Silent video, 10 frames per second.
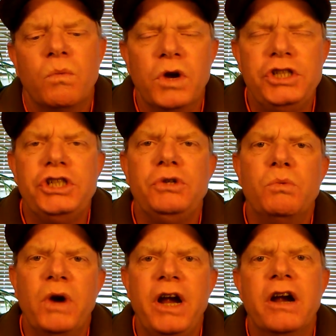What
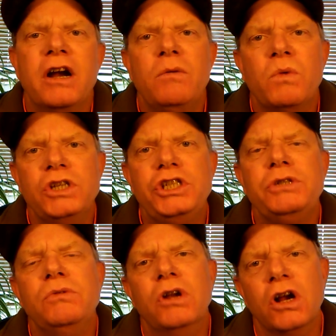you wear and
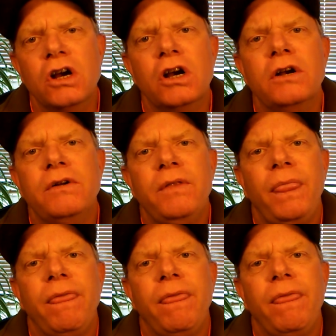what you learn